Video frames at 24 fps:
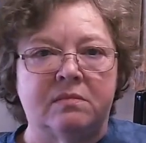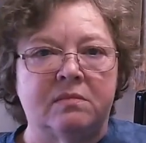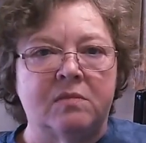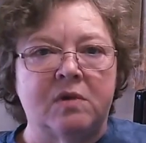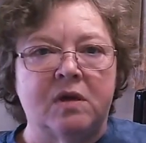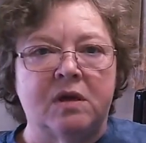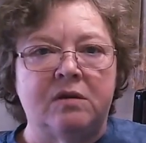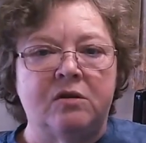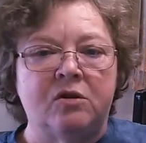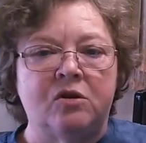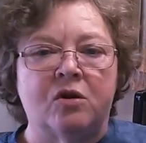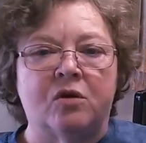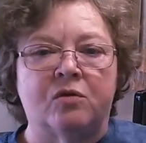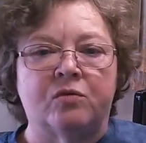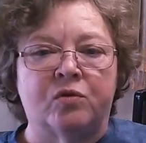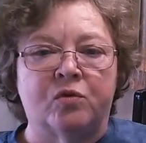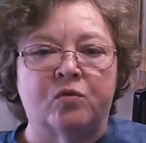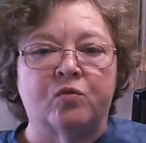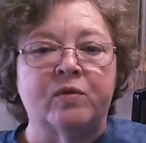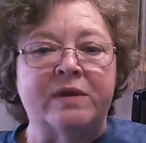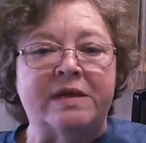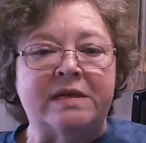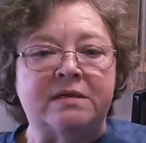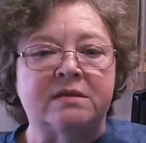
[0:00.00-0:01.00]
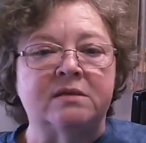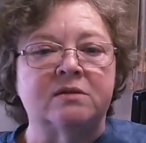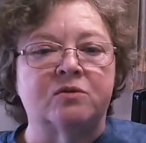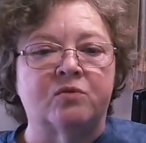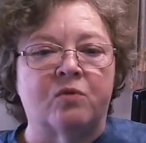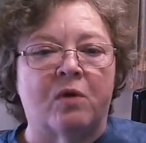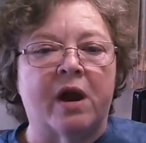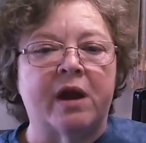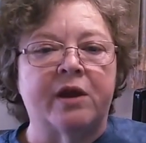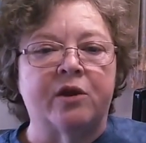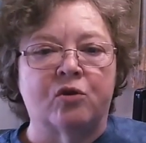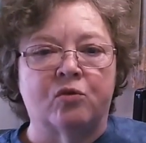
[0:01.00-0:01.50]
the reasons
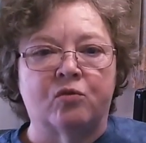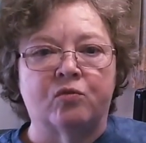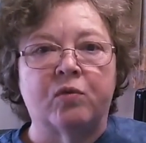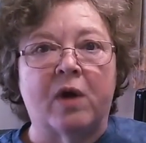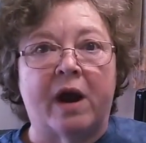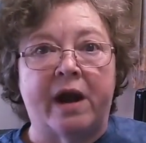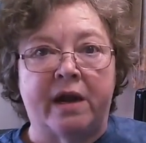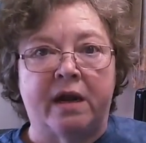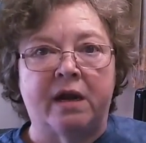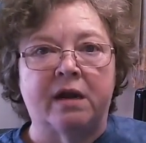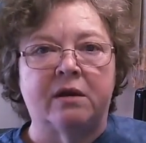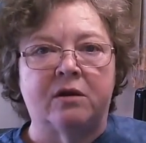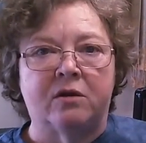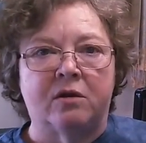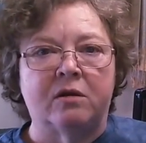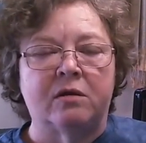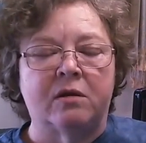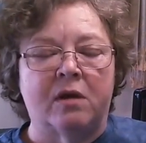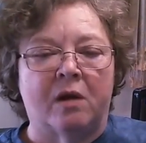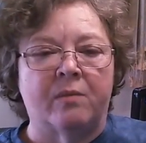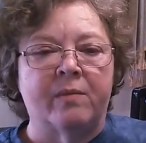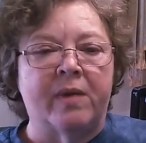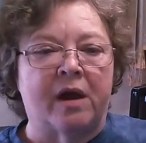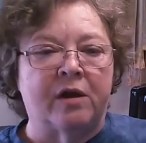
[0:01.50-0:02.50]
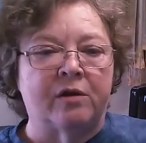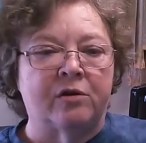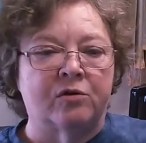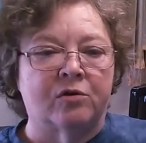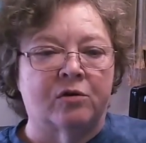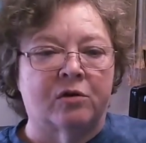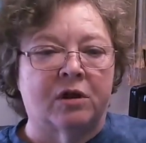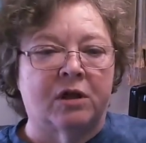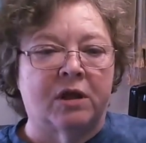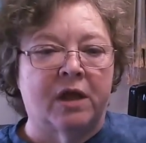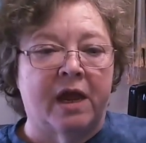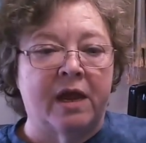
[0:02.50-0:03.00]
why you're writing about
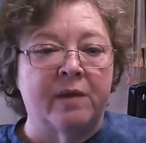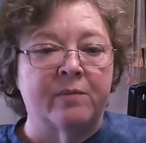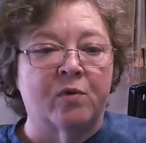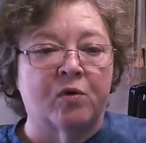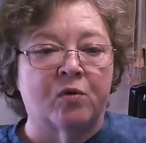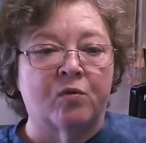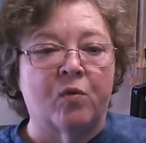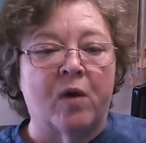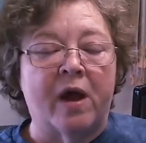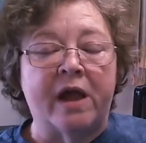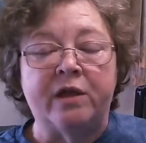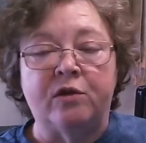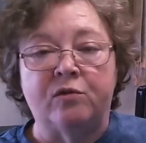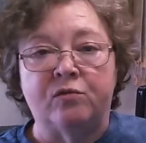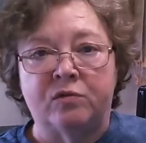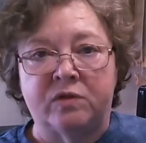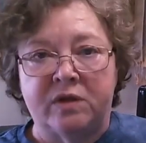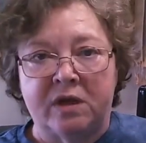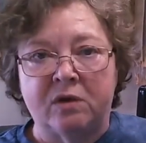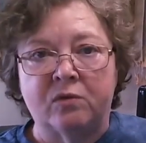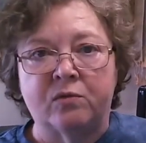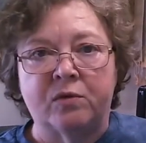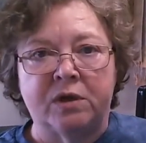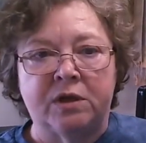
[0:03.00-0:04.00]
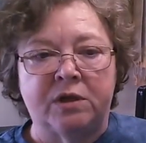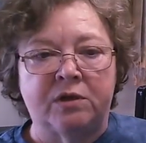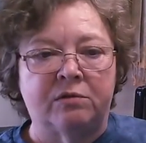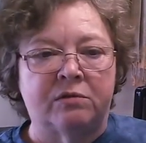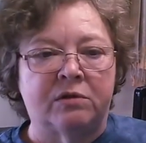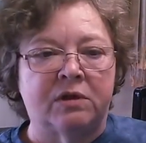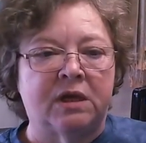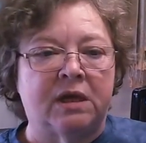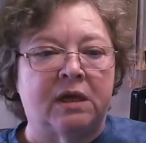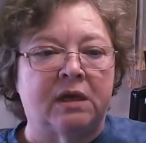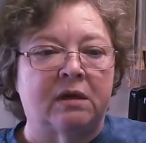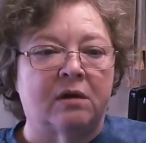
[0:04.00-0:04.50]
your claim, or why you think what you
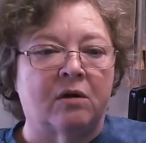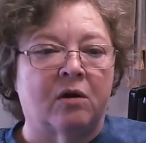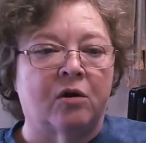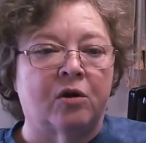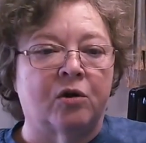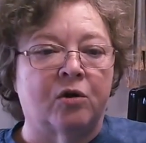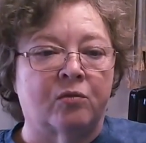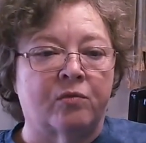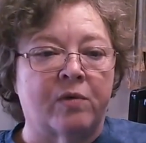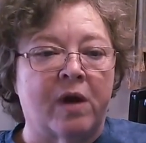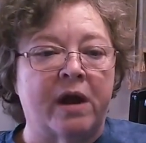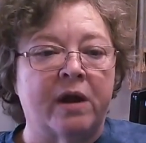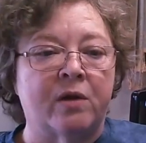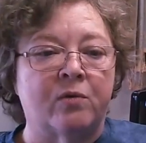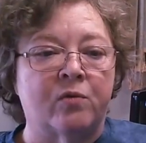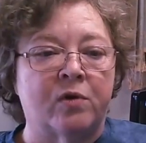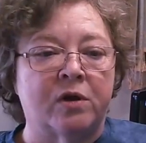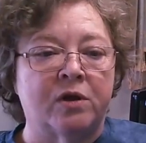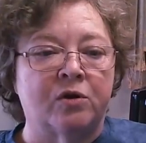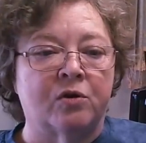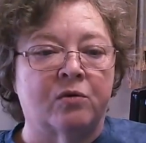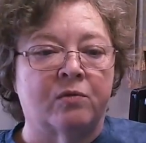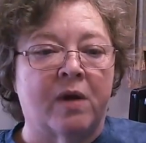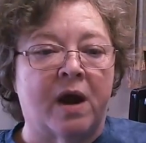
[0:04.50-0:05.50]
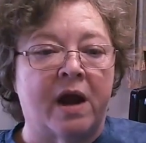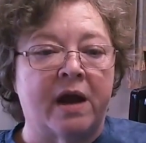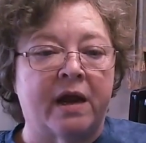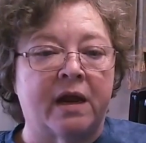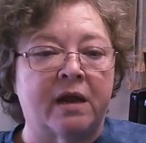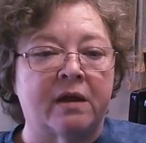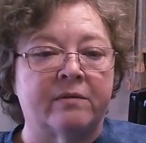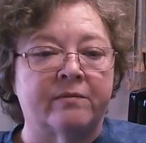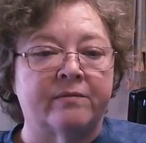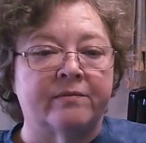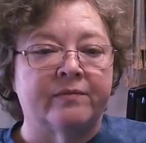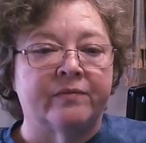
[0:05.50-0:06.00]
think, or you're writing what you're writing.
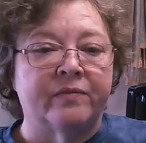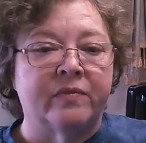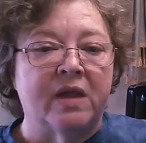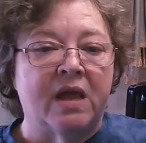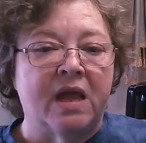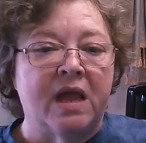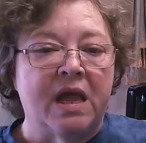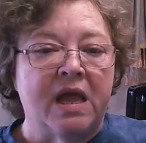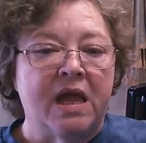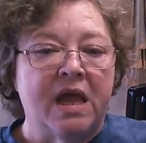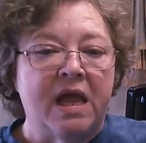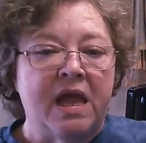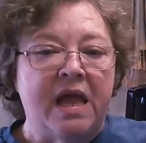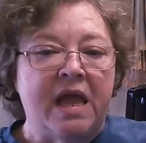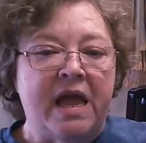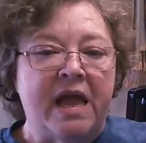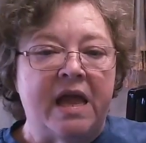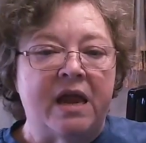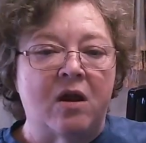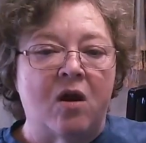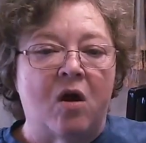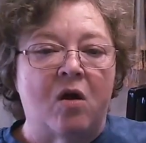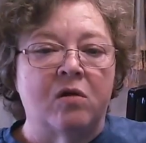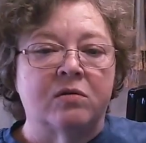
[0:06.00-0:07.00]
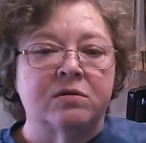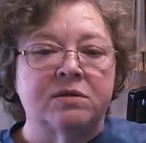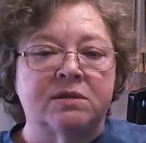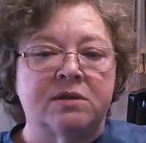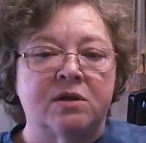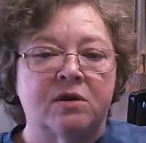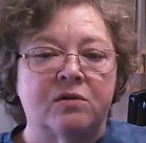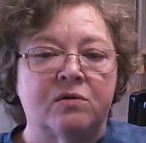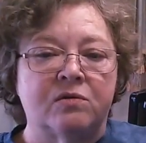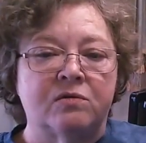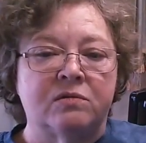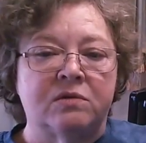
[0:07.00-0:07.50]
And
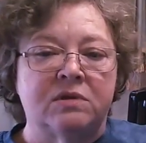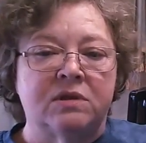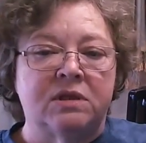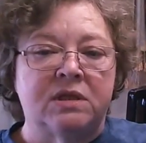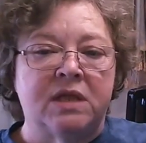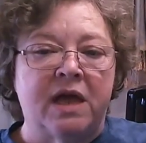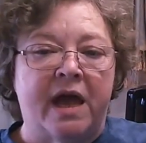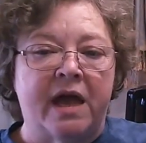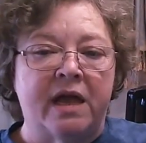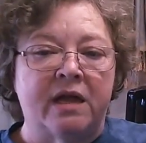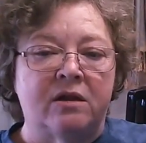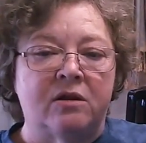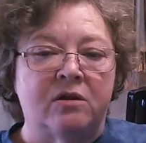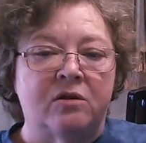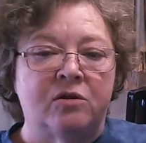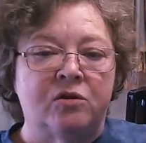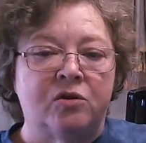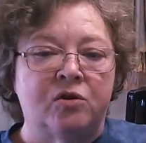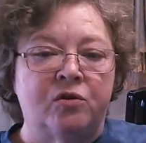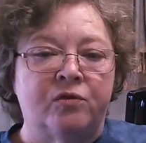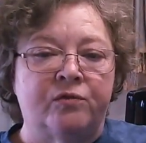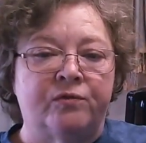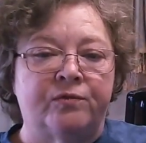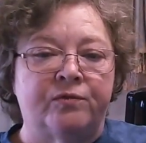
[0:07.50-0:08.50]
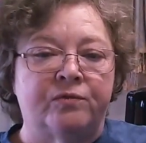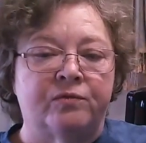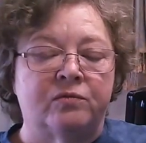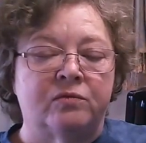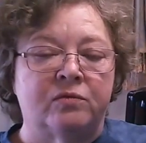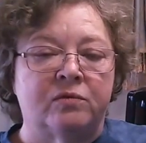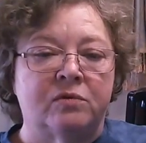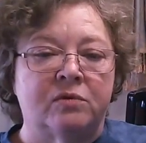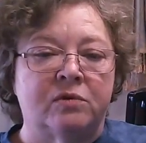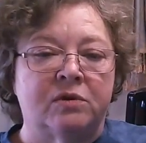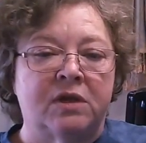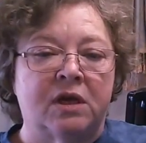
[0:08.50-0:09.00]
also that you've
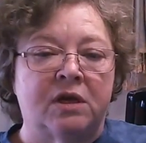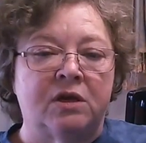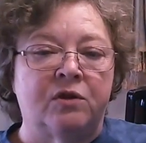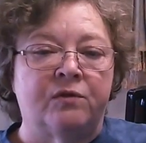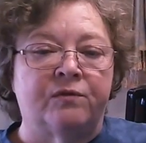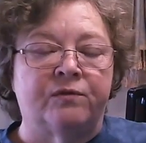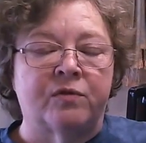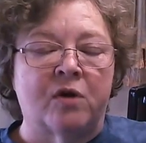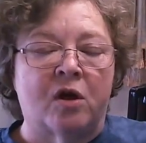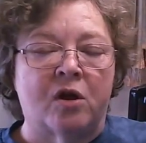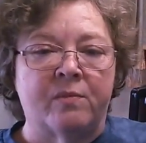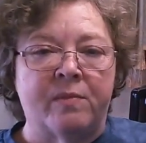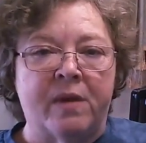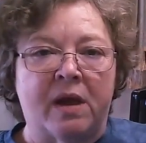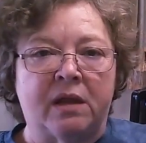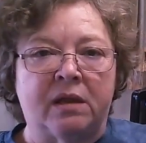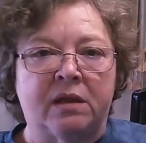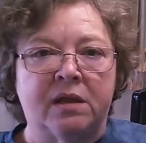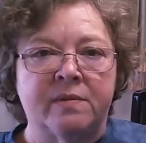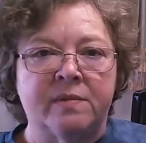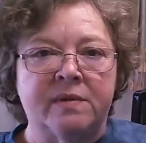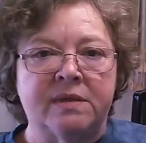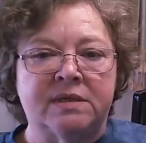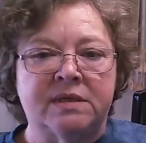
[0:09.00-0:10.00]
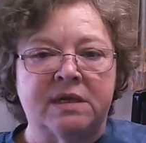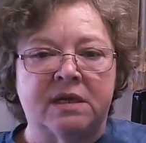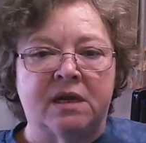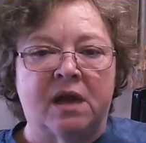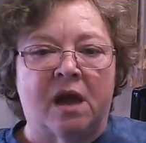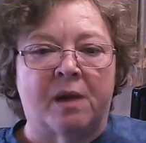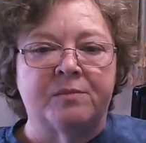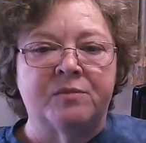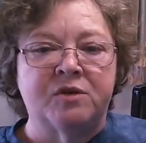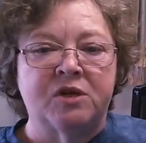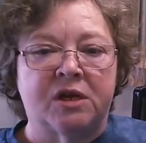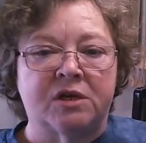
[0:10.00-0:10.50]
thought about limits and
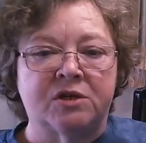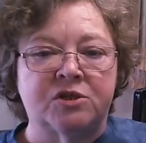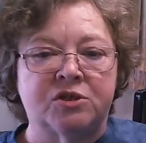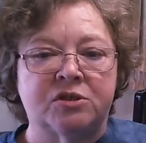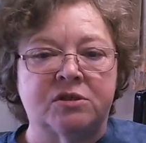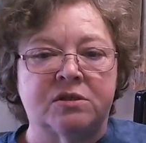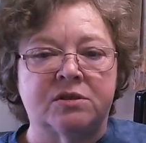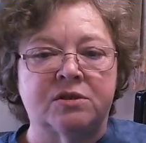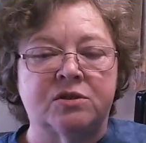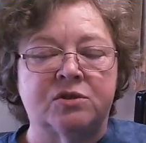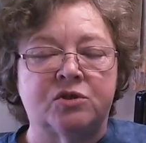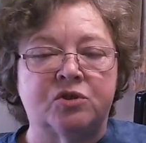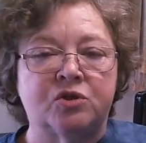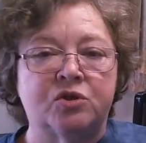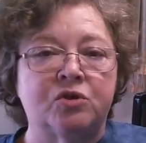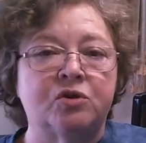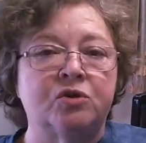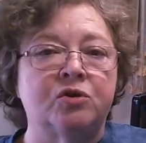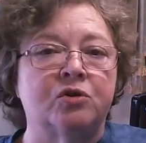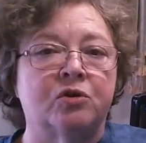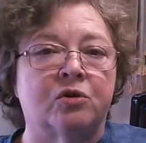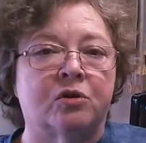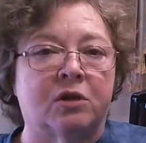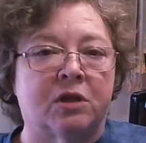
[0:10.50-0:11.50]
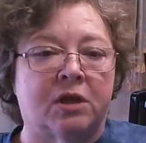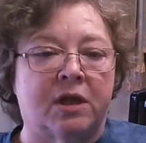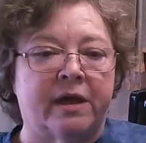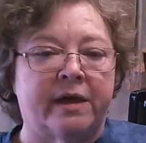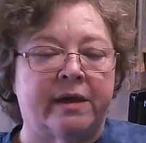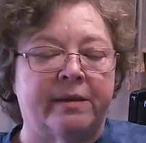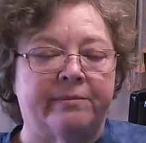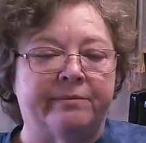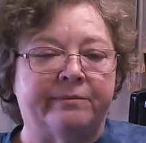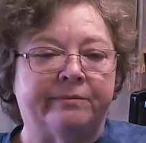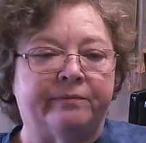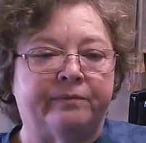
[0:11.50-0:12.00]
objections to your
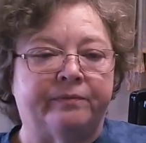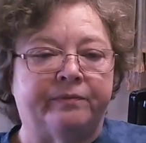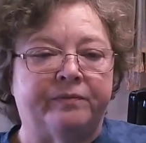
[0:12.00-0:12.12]
claim.